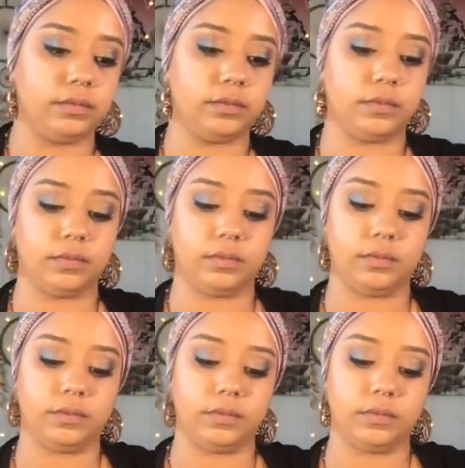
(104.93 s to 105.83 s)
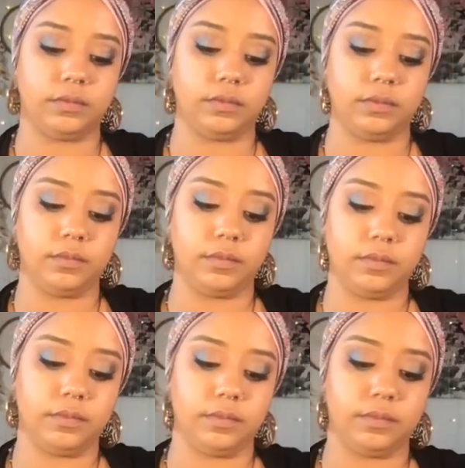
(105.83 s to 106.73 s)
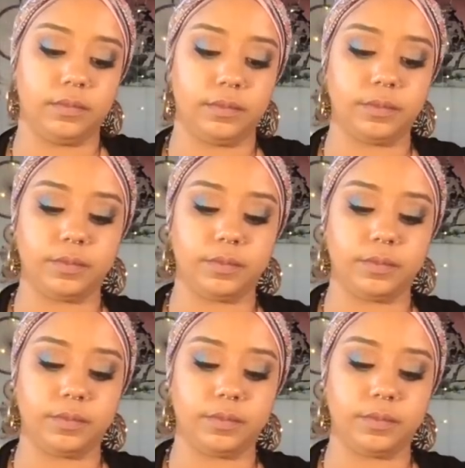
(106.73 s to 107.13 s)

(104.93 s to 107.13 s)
[no speech]